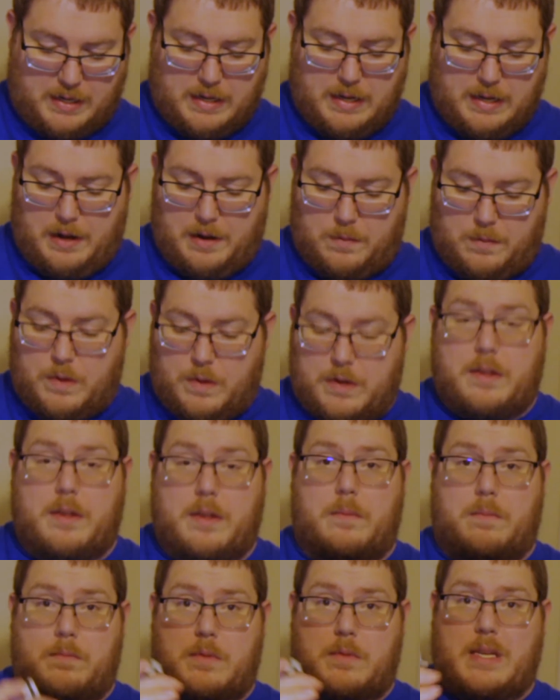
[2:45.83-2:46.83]
One of the
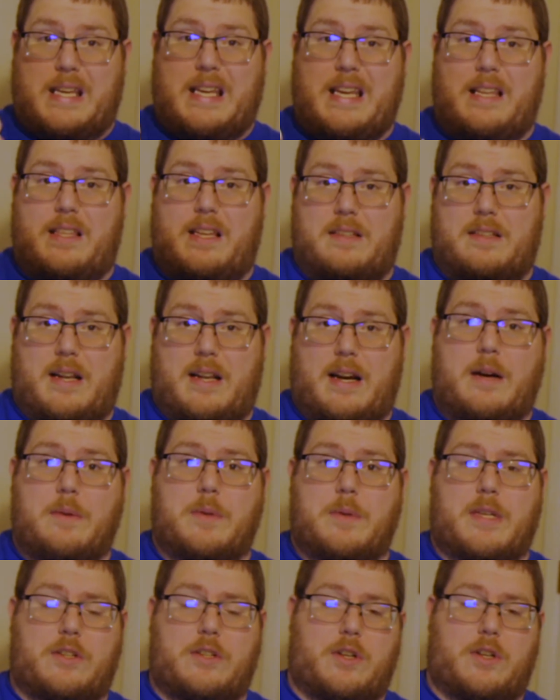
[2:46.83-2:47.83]
key things that I was
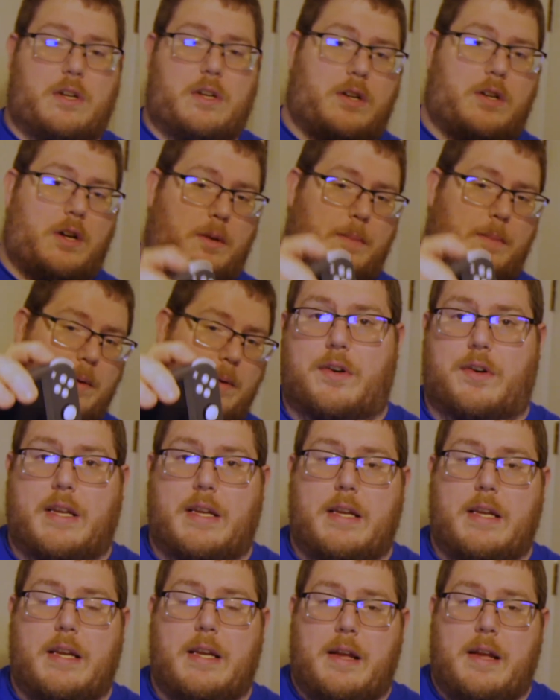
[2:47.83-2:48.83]
actually going to talk about was
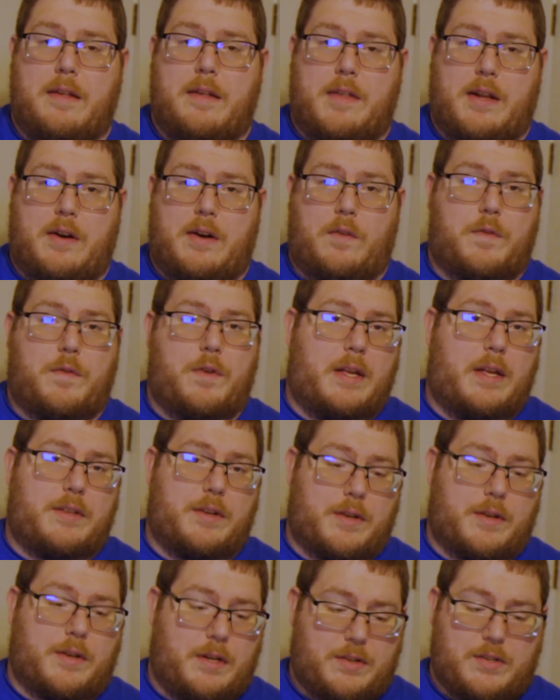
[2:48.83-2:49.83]
they don't feel like they're
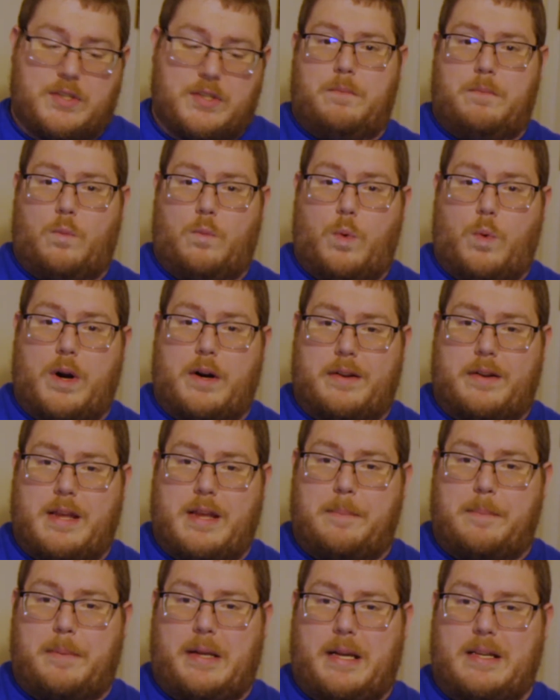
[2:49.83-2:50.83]
going to stick where they
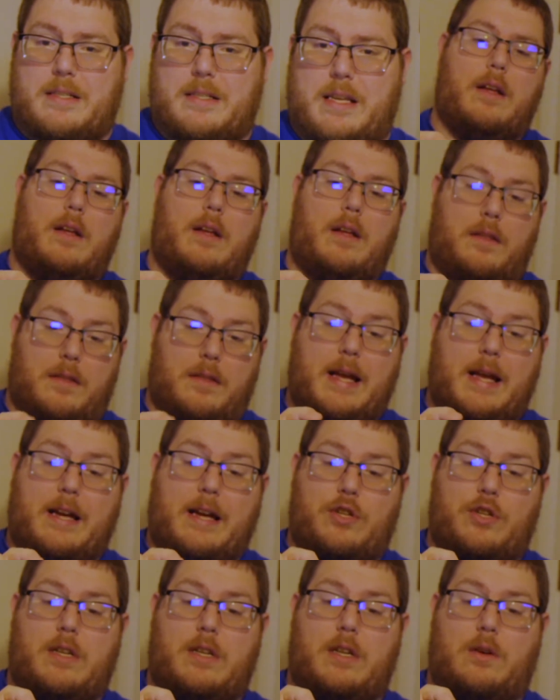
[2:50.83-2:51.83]
place that. They
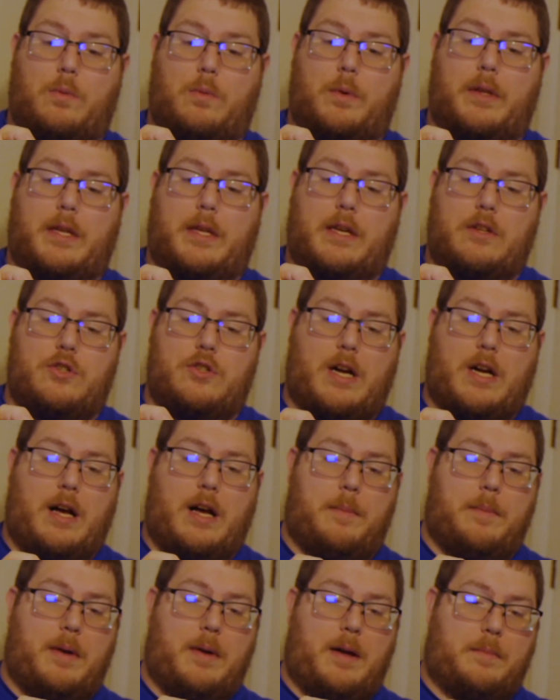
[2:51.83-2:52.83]
actually did a really good job.
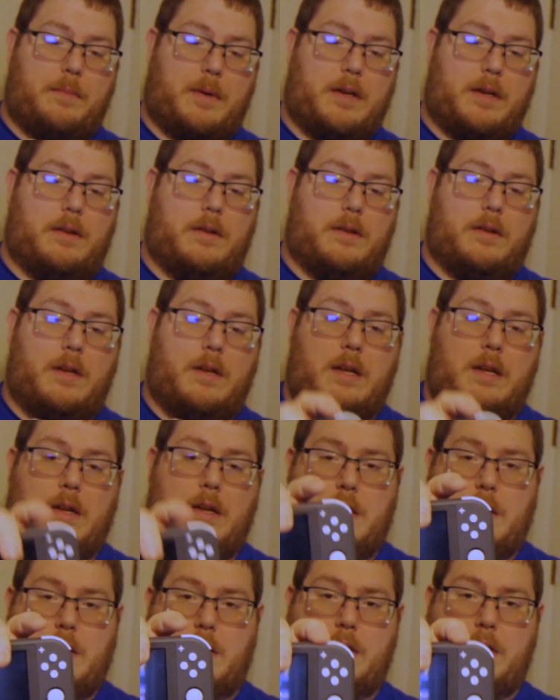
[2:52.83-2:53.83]
I'm going to
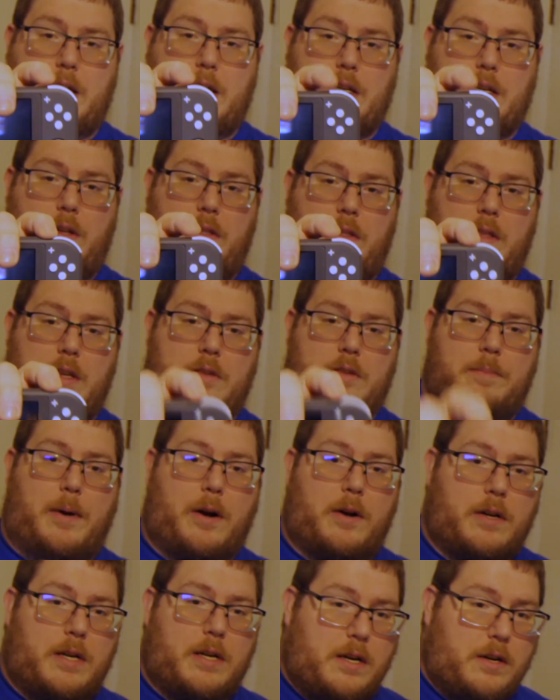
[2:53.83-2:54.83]
click on this
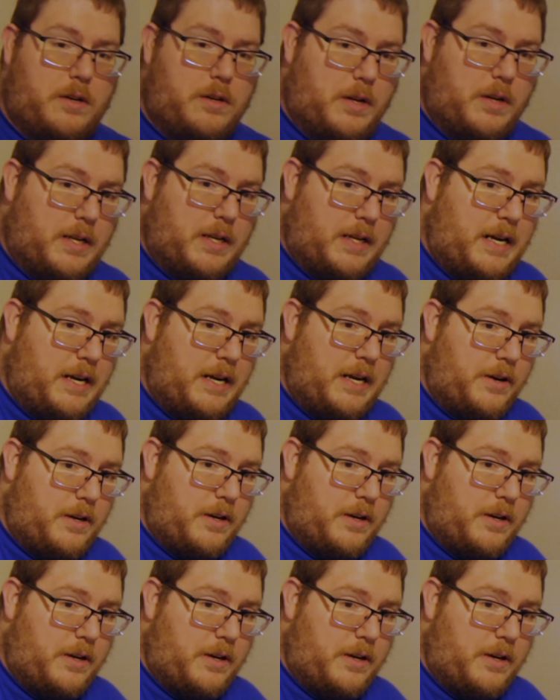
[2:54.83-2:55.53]
part here. You can hear it.